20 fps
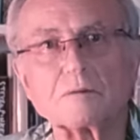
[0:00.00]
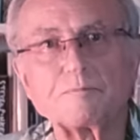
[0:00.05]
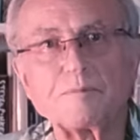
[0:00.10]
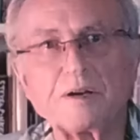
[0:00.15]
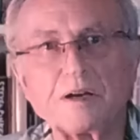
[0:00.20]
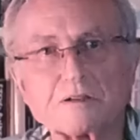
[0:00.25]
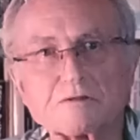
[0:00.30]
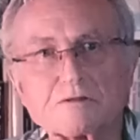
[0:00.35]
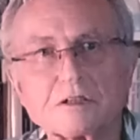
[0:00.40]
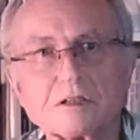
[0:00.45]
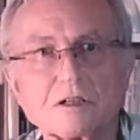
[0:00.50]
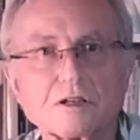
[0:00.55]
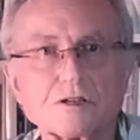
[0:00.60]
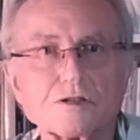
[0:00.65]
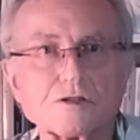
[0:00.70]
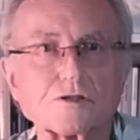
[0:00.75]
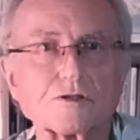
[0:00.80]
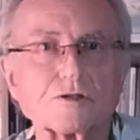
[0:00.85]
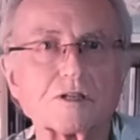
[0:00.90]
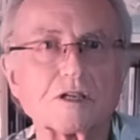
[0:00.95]
Petri
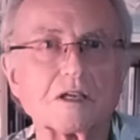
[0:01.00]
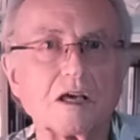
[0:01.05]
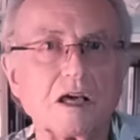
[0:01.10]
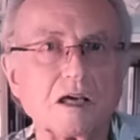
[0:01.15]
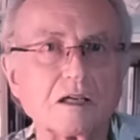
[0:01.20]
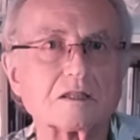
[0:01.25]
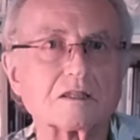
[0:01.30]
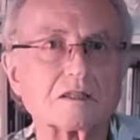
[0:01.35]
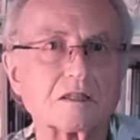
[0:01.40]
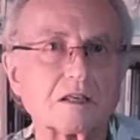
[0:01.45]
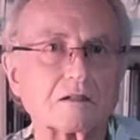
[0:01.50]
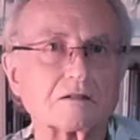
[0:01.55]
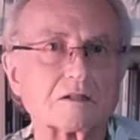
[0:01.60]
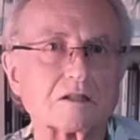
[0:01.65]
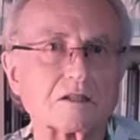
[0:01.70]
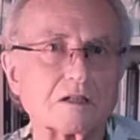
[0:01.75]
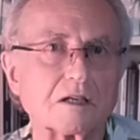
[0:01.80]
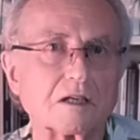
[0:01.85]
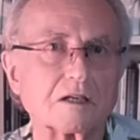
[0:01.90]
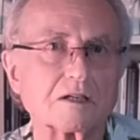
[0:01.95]
dish to the 8-cell
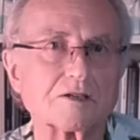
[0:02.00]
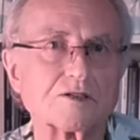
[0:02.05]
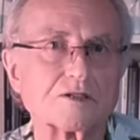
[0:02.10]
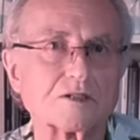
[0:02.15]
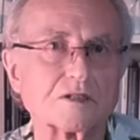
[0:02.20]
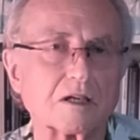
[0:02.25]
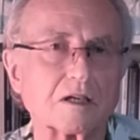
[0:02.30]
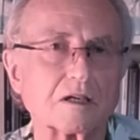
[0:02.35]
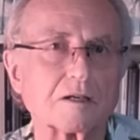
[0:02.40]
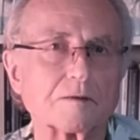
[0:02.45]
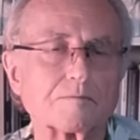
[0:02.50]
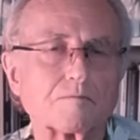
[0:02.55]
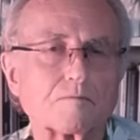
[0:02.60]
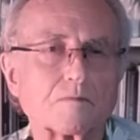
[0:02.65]
stage, say,